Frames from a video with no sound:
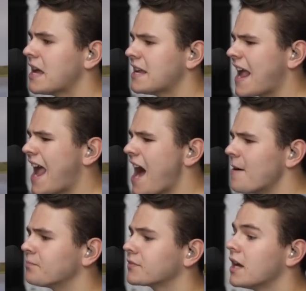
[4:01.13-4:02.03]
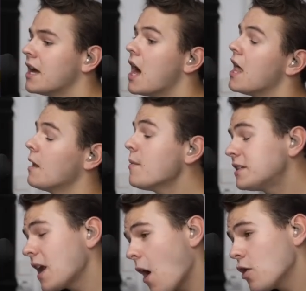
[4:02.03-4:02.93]
Yeah, let me
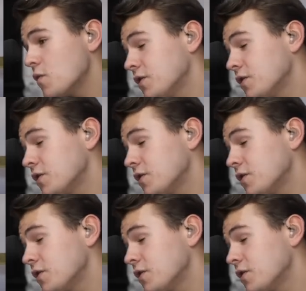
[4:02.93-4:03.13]
tell you,